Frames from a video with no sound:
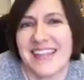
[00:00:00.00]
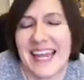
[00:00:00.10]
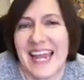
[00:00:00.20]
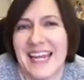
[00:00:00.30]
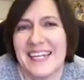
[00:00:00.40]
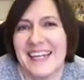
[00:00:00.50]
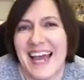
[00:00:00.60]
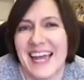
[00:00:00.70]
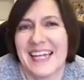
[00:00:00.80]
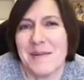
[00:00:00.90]
Like I
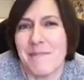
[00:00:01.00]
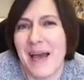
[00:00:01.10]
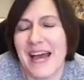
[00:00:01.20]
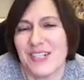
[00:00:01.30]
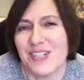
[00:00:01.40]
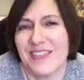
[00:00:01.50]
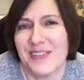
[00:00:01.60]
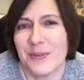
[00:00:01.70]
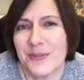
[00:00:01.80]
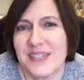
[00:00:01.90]
can
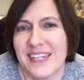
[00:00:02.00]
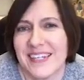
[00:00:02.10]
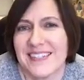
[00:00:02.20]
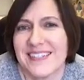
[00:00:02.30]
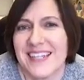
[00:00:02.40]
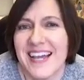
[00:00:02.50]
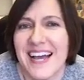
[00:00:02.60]
imagine those things.